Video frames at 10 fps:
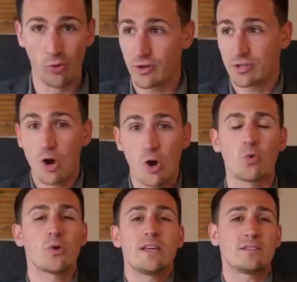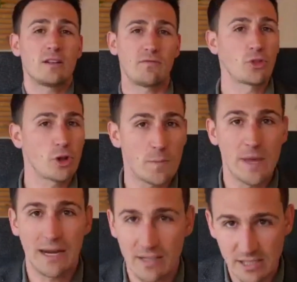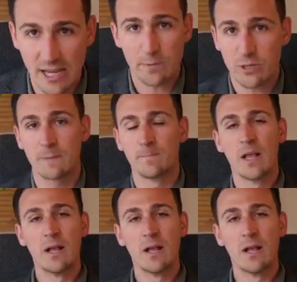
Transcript: There's no reason for there to be an exception